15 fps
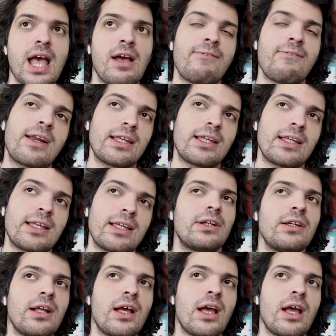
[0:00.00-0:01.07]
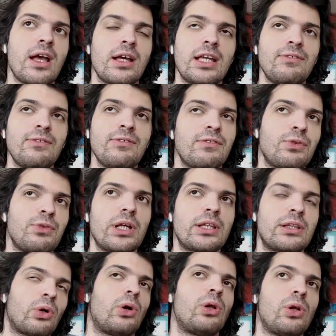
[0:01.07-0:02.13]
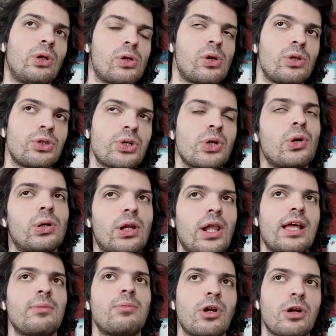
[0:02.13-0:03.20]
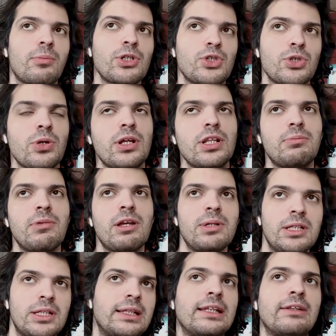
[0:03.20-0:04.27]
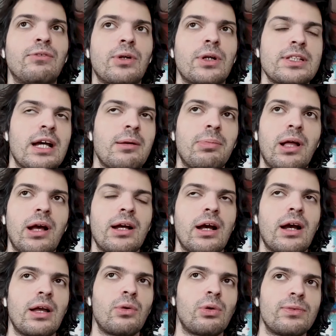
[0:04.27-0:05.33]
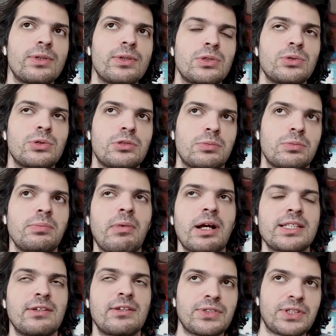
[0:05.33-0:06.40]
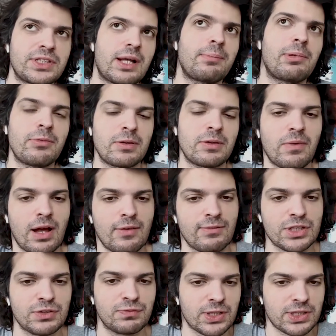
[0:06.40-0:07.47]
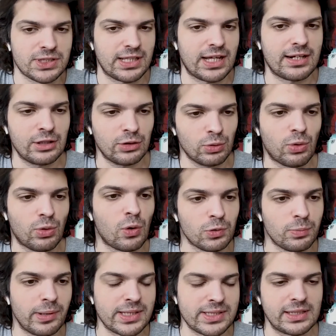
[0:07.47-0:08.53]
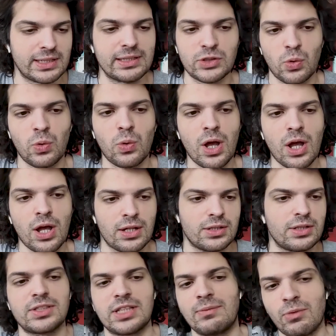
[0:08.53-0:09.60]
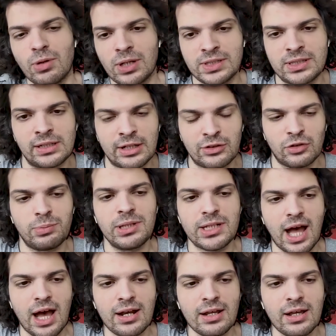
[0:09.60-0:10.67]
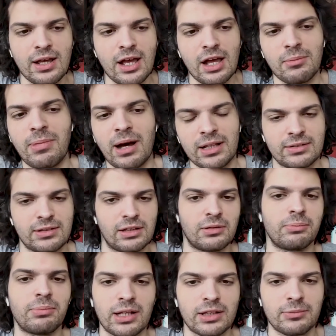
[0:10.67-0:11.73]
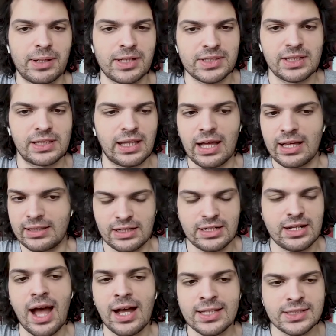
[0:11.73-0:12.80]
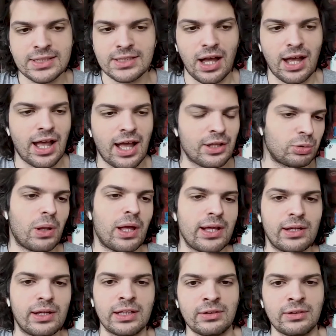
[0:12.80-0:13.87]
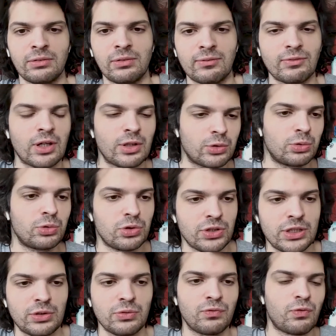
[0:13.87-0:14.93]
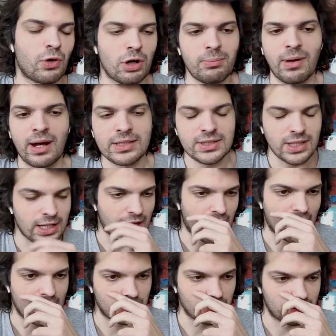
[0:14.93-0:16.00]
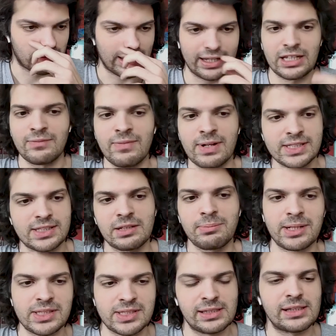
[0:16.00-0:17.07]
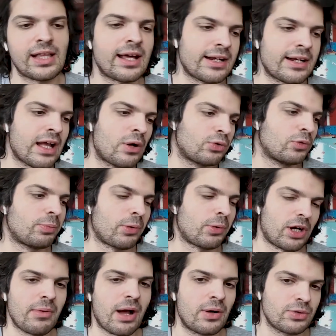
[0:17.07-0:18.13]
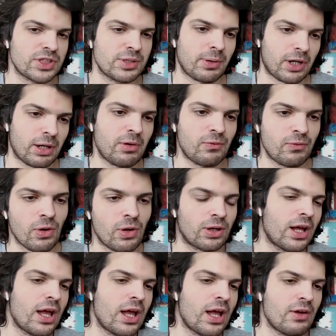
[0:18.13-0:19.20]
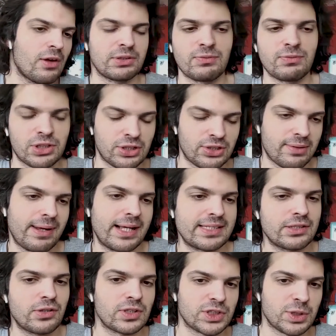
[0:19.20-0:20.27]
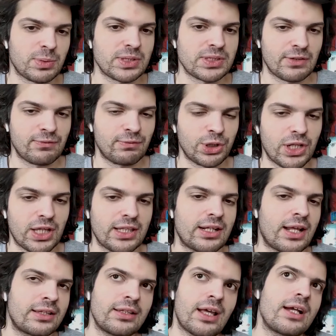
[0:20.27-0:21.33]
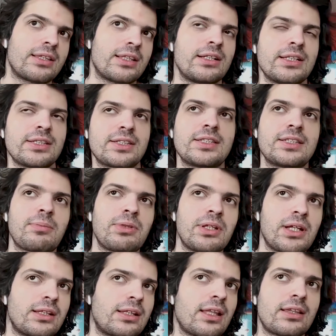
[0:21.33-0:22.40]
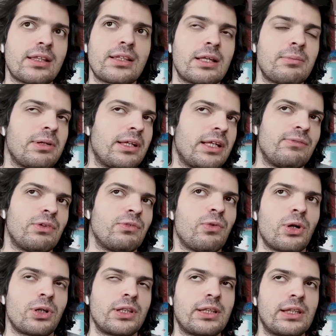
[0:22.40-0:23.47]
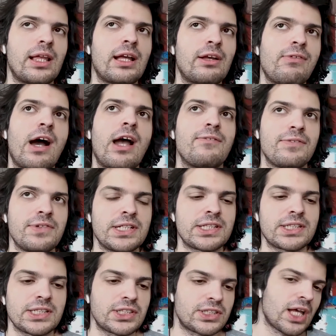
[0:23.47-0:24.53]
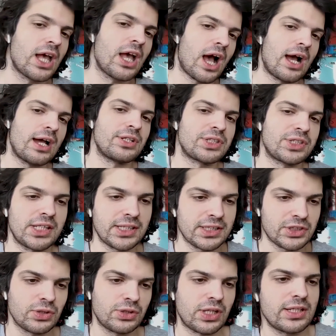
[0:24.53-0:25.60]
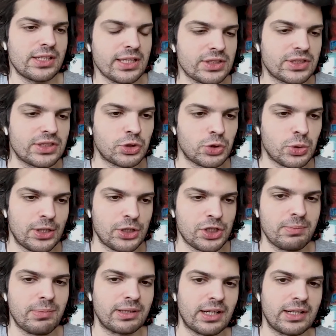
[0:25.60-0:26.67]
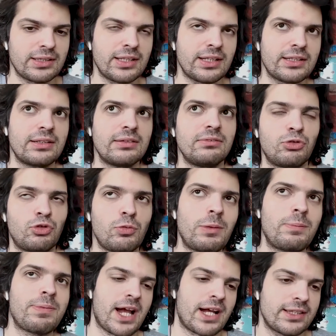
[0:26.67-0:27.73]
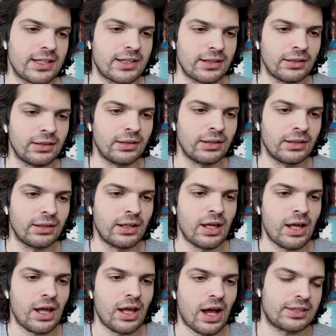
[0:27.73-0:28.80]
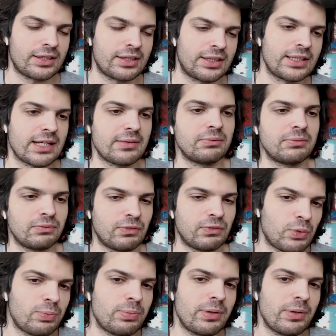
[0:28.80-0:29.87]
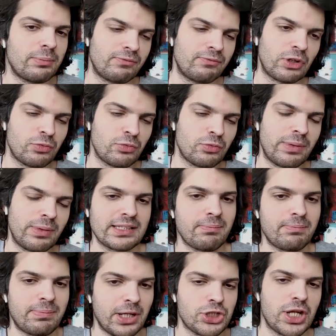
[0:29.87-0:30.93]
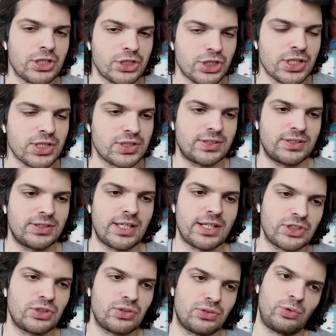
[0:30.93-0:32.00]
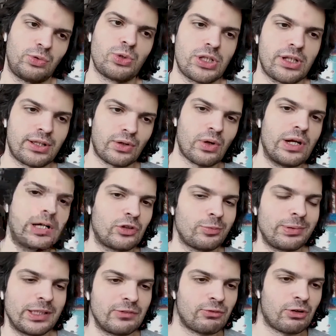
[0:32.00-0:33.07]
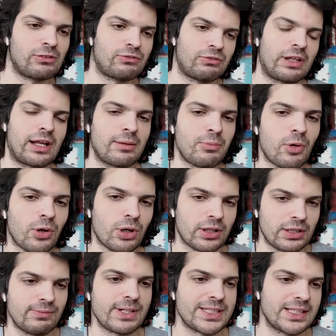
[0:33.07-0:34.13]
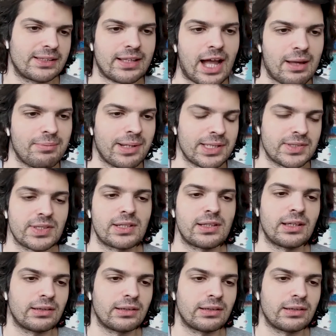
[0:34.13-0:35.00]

where even if you get older or like more mature, it may be needed. For example, I always use myself as example when I was first learning to code, basically. So some work still had to be done, but basically at the nights, I had to like in 1 to 3 to 4 months, I had to like invest in basically learning how to program, how does the programming work, what are the basic concepts and stuff like that. And I think this is something that could be even worth it in like 5 years. I understand it's not ideal situation, but I think to be practical, I think when you want to make some big changes, there is usually going to be involved like more invested time, basically,